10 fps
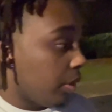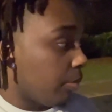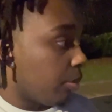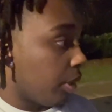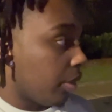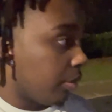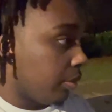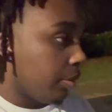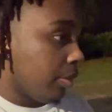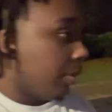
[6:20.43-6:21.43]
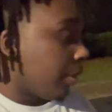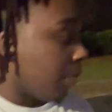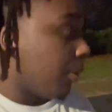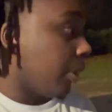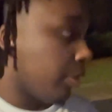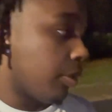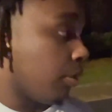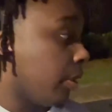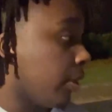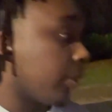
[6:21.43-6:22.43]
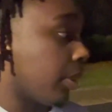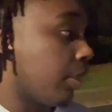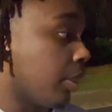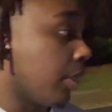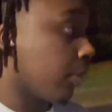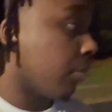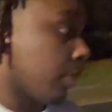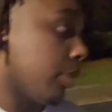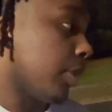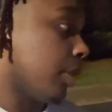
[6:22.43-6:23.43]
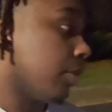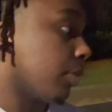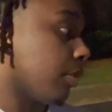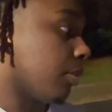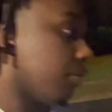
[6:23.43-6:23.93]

but some niggas don't understand the hustle and the grind, so